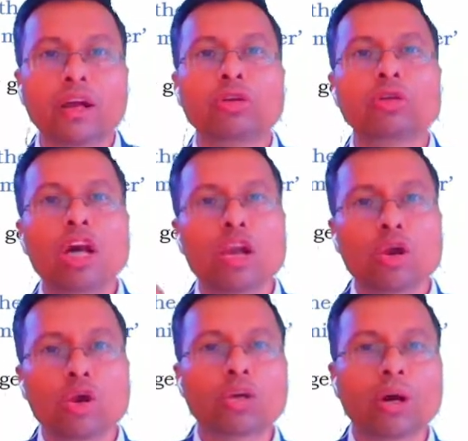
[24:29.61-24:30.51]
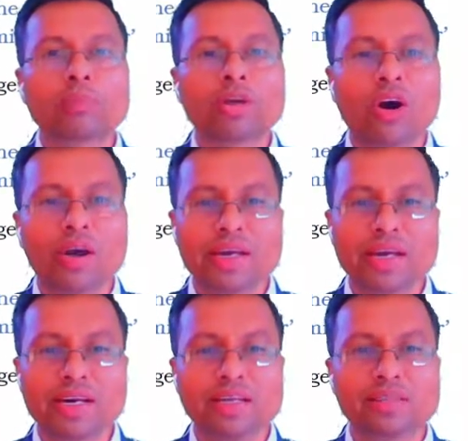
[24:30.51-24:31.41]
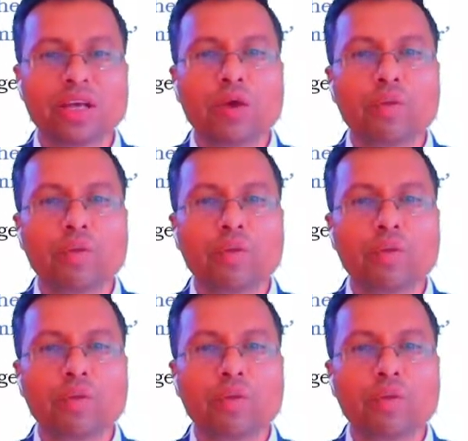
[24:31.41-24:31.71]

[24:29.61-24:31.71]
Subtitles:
to the note of the audience